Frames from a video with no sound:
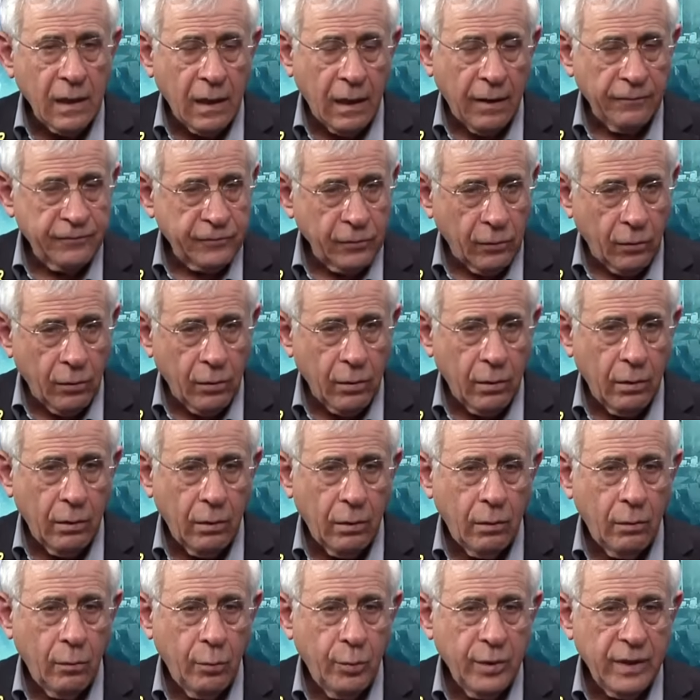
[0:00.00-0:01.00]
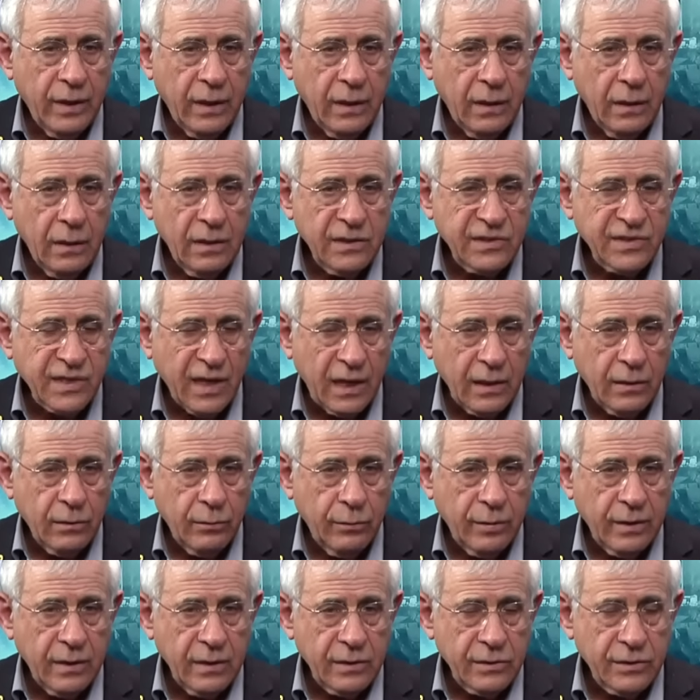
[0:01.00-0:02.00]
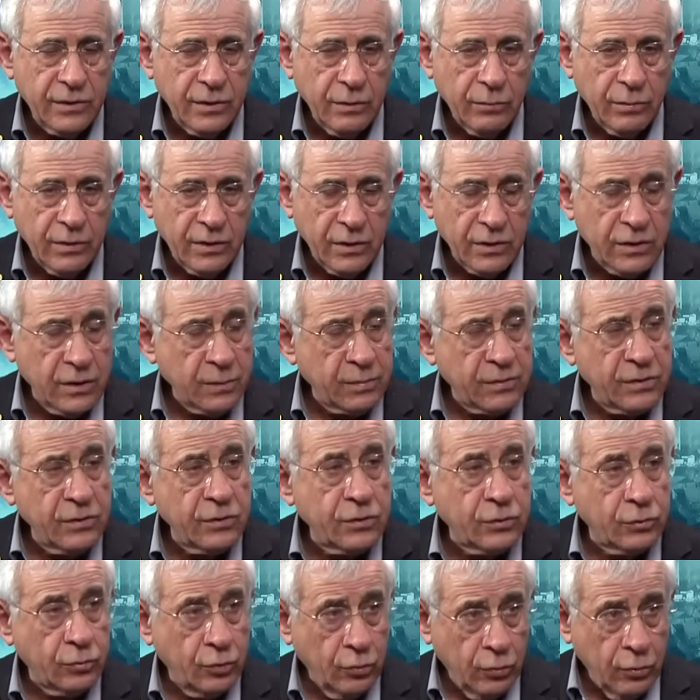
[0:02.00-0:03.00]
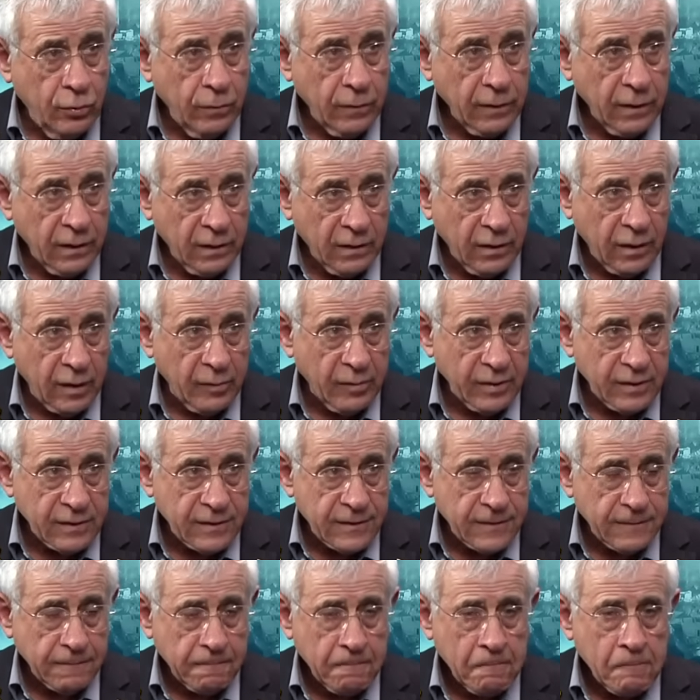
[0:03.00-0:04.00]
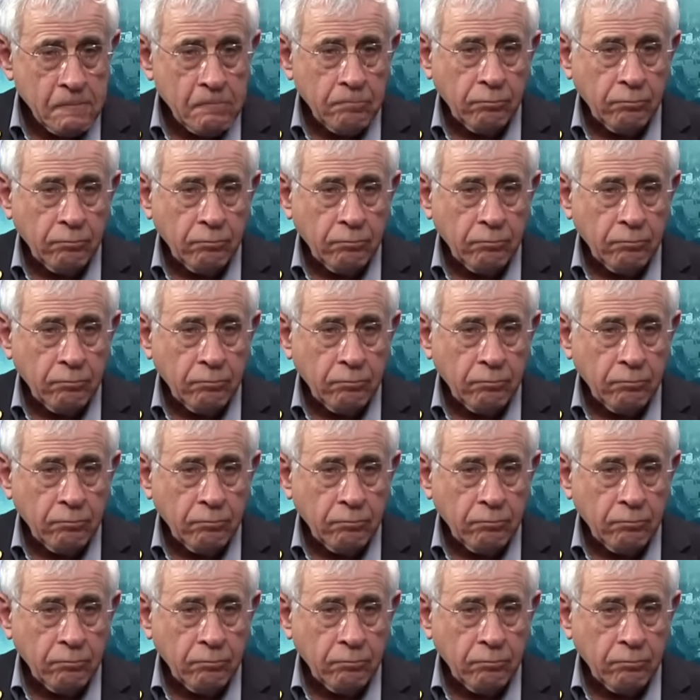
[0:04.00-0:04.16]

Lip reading: After all, we signed with the Egyptians two agreements.